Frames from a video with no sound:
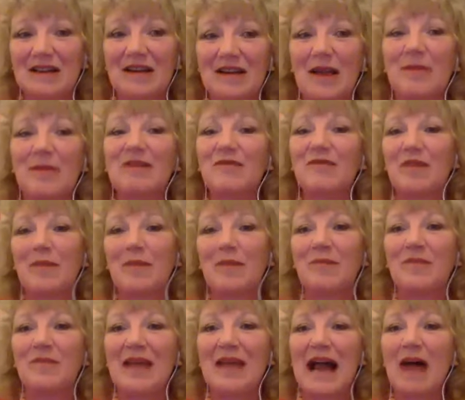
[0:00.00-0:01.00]
coming
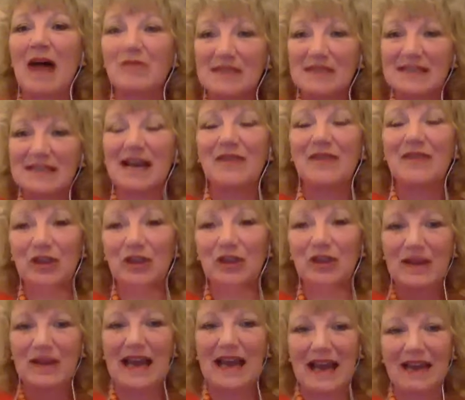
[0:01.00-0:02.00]
from outside the
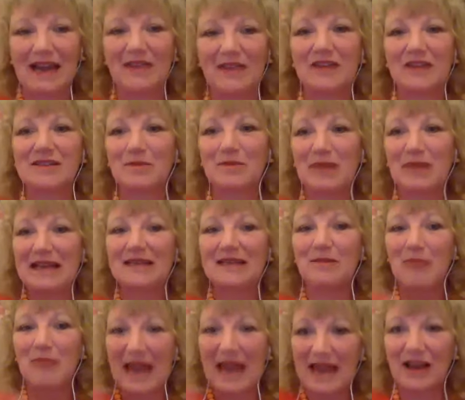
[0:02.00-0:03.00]
UK, there's a big
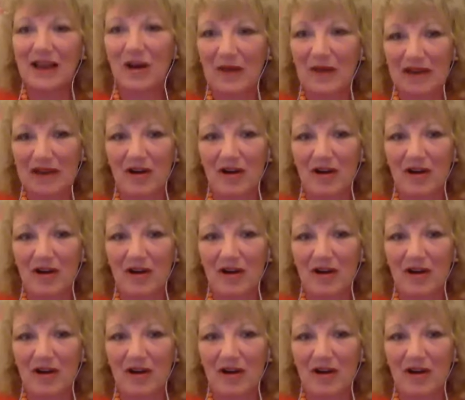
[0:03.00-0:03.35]
debate going